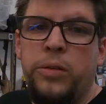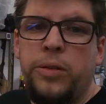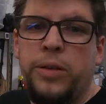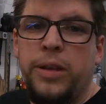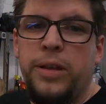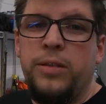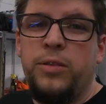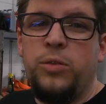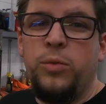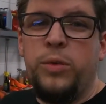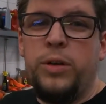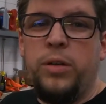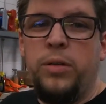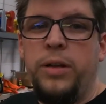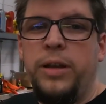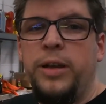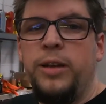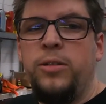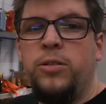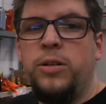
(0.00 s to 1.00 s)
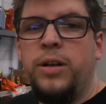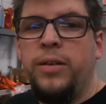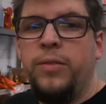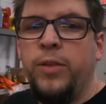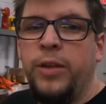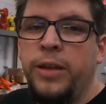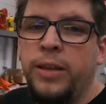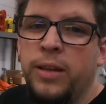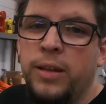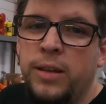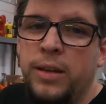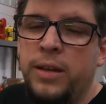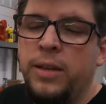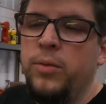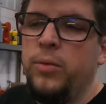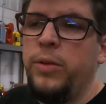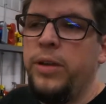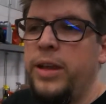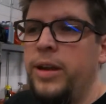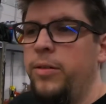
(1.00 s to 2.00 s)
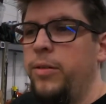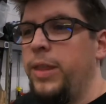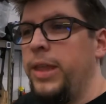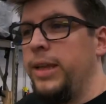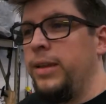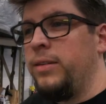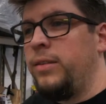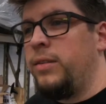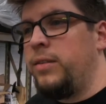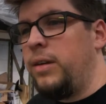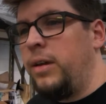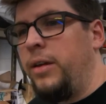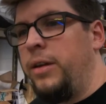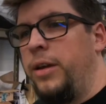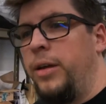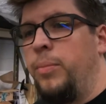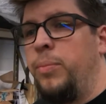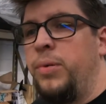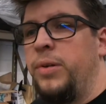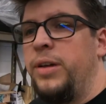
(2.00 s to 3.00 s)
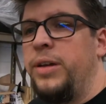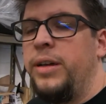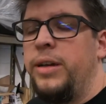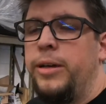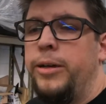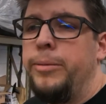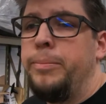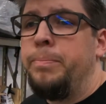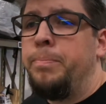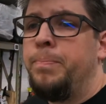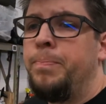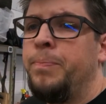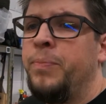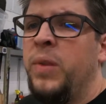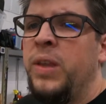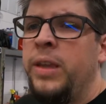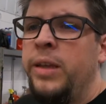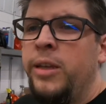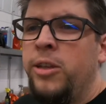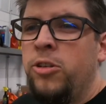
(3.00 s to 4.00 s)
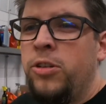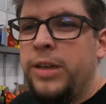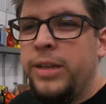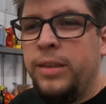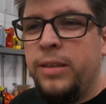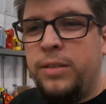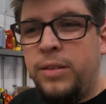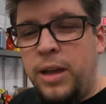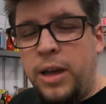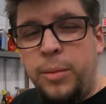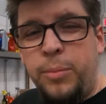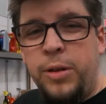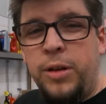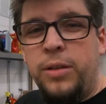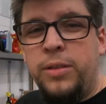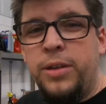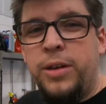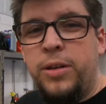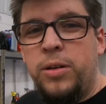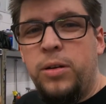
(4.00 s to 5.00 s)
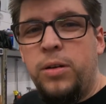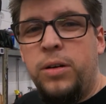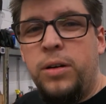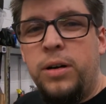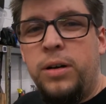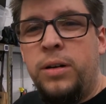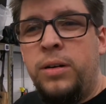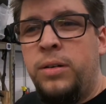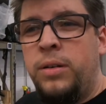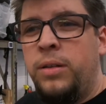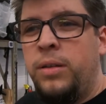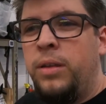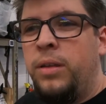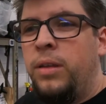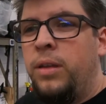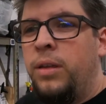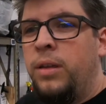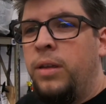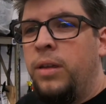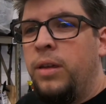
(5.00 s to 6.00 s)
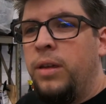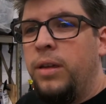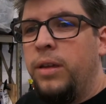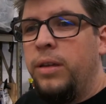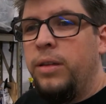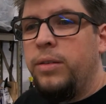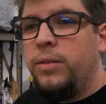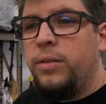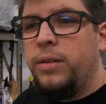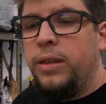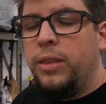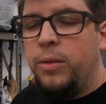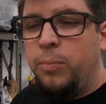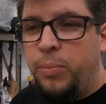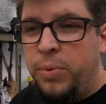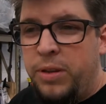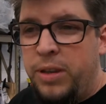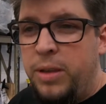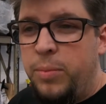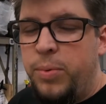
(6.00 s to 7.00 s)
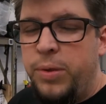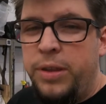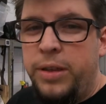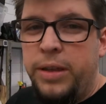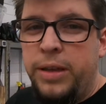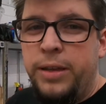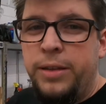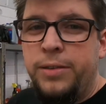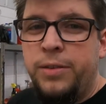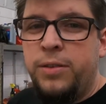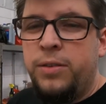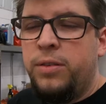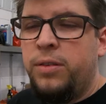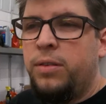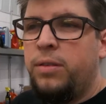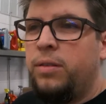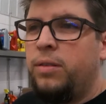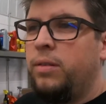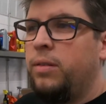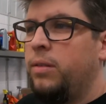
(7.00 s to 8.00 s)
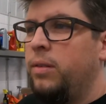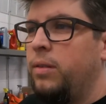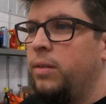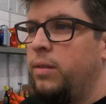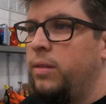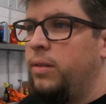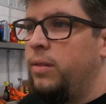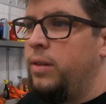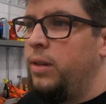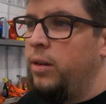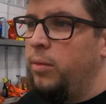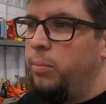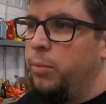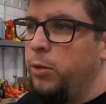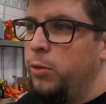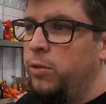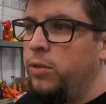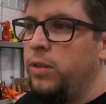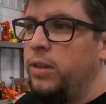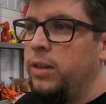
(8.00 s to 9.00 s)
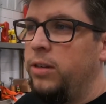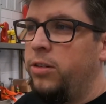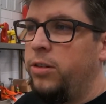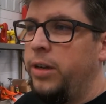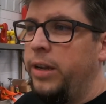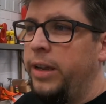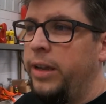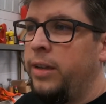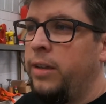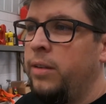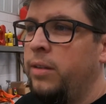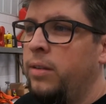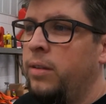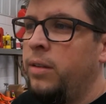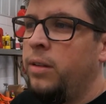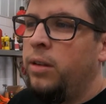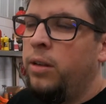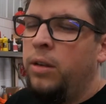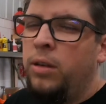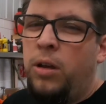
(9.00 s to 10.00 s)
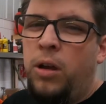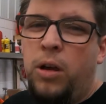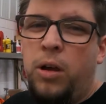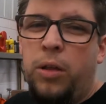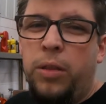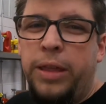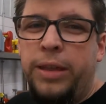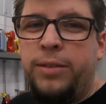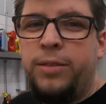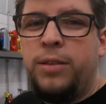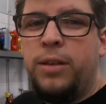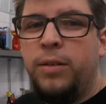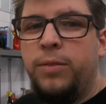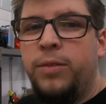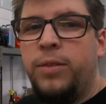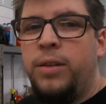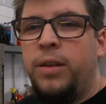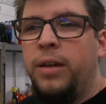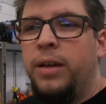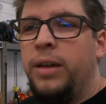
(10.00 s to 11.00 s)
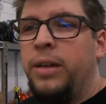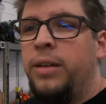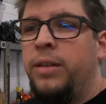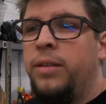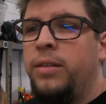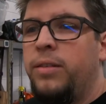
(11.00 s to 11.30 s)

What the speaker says: Okay, so we are ready to drive the Galant. We got everything set up. Check the timing on the car. Set the TPS. Did a boost leak check. All that stuff's done.